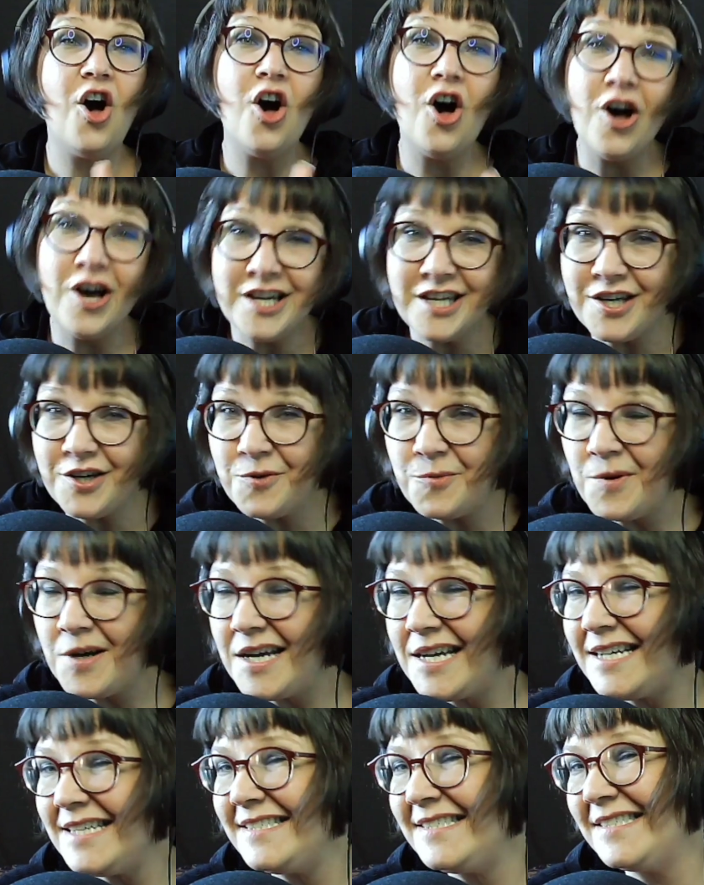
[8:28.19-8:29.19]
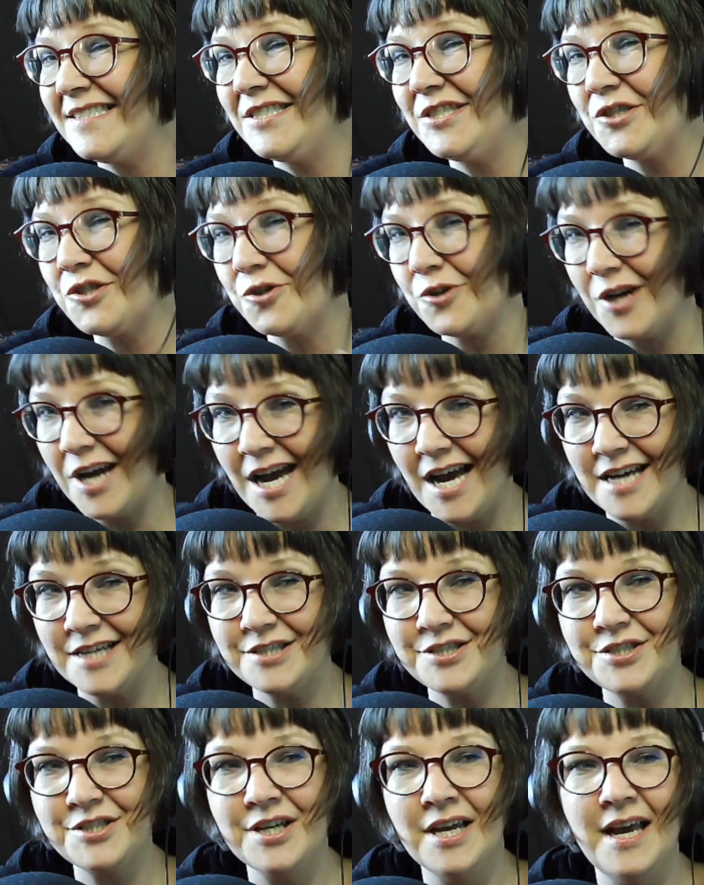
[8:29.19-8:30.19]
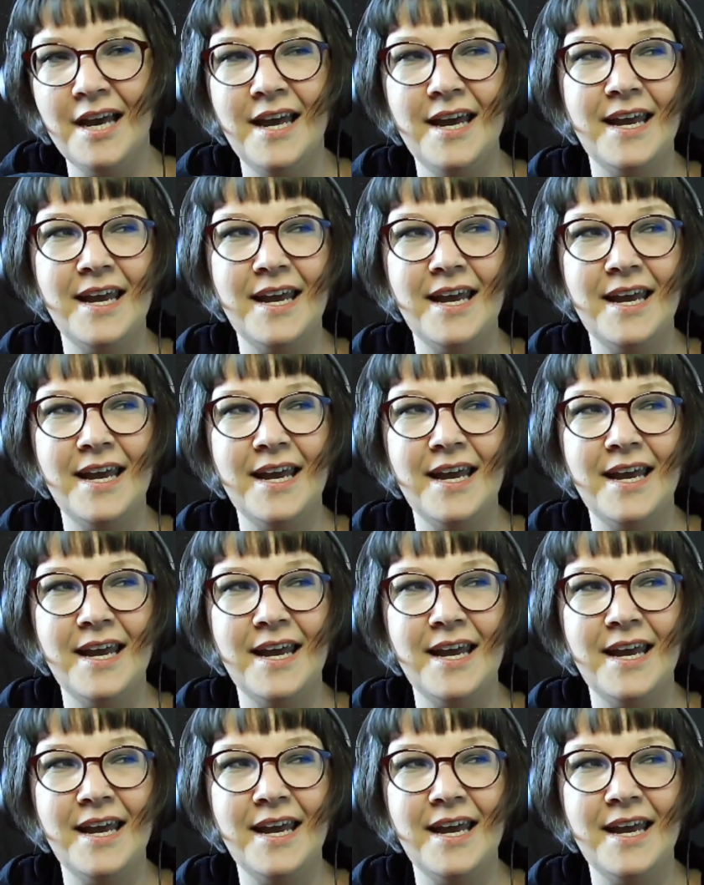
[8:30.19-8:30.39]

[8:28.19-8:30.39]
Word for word: Audio wise, trash.